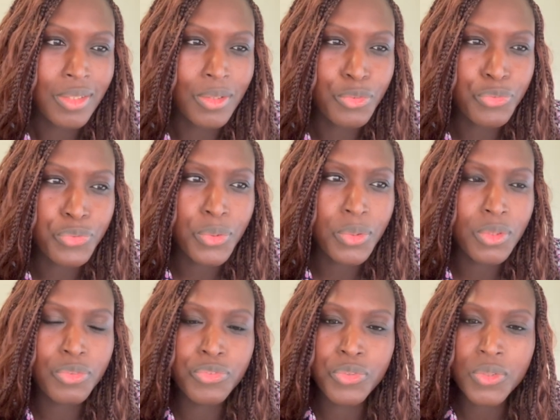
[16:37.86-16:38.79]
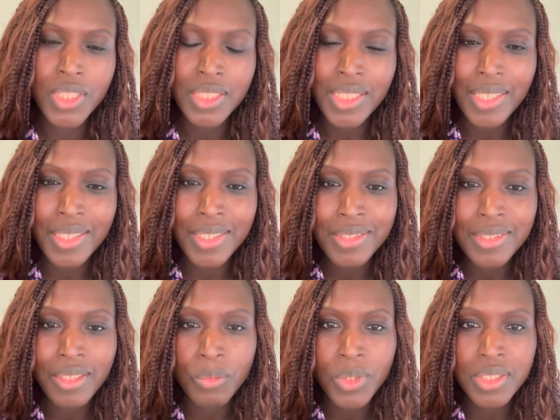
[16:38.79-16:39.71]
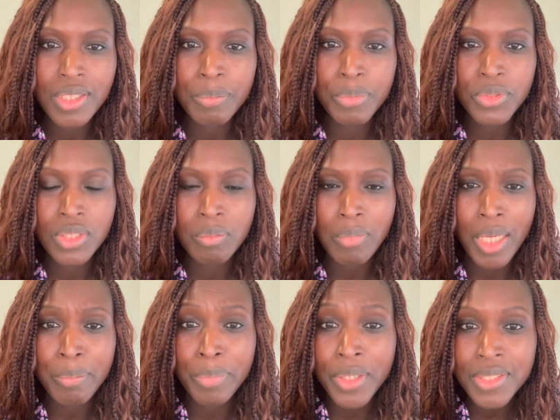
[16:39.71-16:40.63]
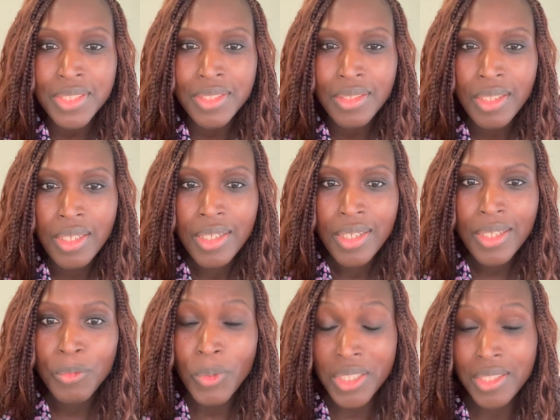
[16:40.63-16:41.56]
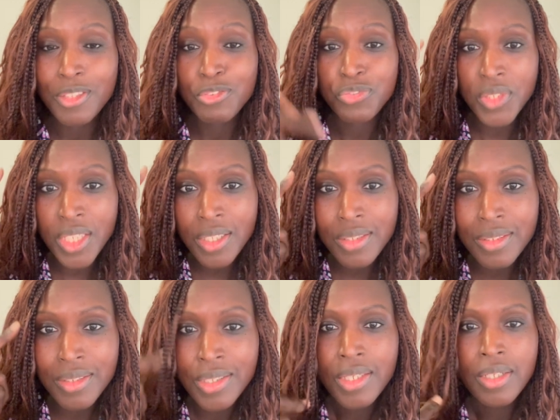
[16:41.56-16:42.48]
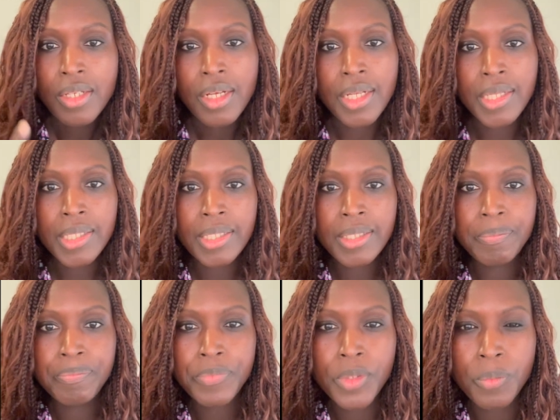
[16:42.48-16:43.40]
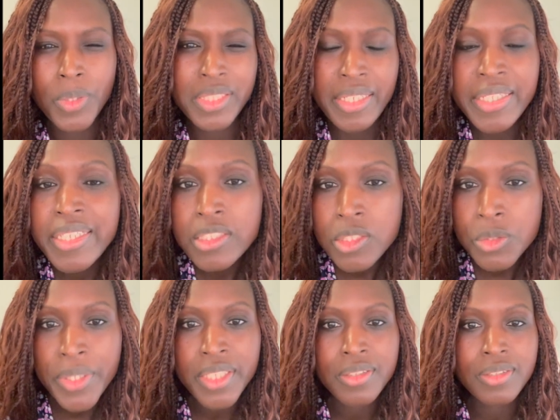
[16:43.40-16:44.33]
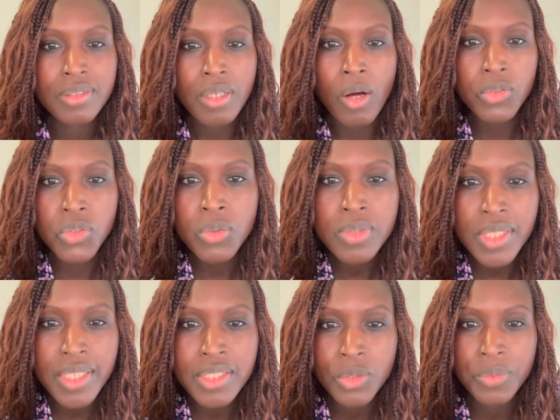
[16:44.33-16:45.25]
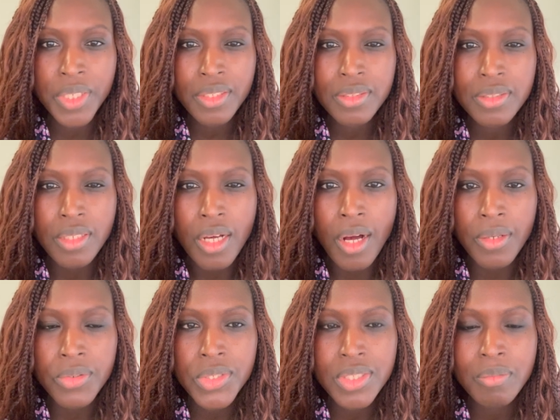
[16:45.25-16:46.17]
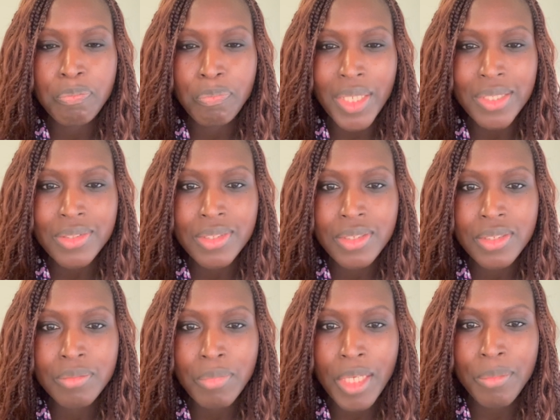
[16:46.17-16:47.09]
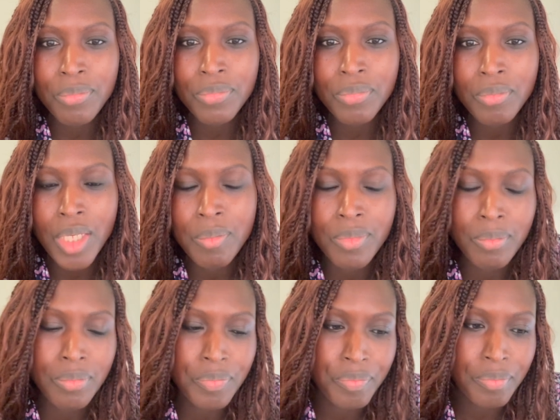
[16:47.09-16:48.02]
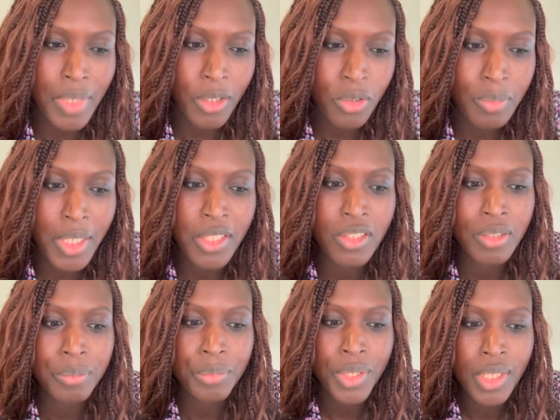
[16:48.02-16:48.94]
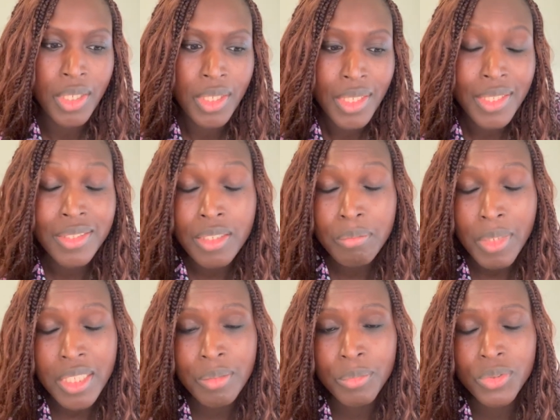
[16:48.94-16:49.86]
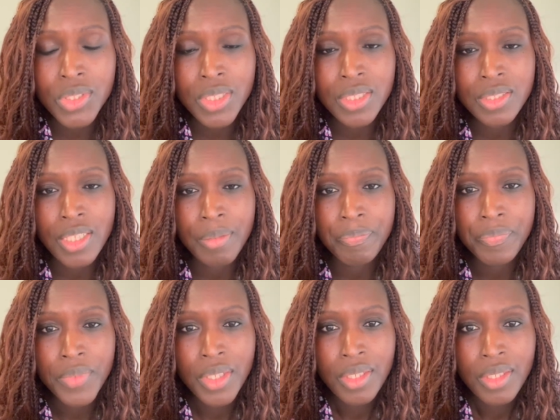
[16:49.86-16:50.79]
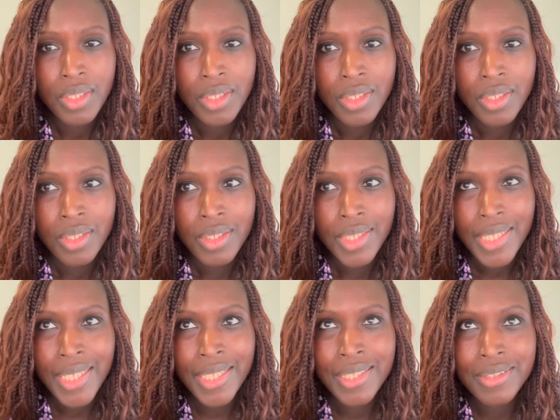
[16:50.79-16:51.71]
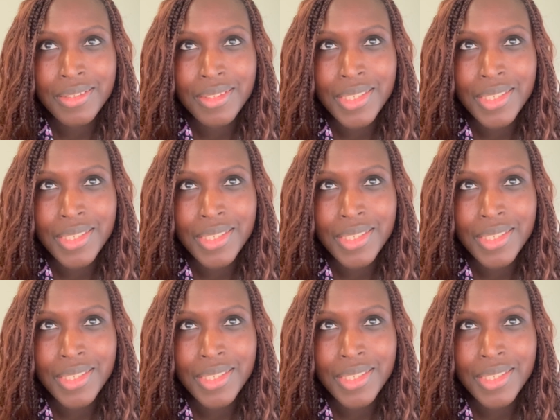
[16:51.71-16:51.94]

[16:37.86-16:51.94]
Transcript: food, the food that I eat and what I put in my body, what I think, what I excrete or don't excrete, how it impacts my microbiome and then my immune system. And